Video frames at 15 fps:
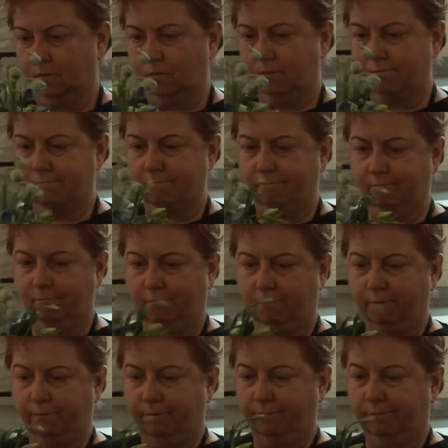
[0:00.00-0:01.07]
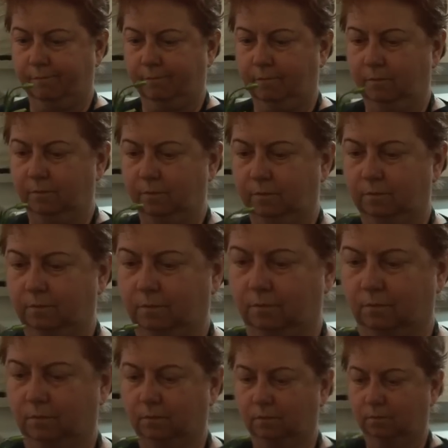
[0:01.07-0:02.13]
you know, a, a, a
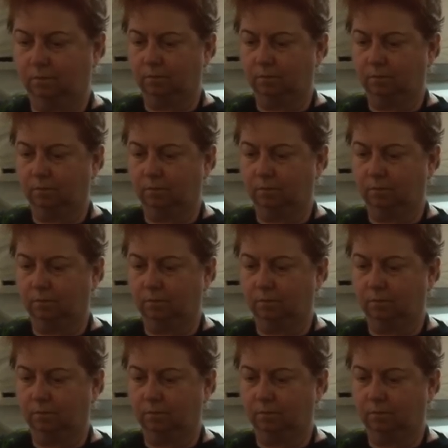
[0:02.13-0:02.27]
thriving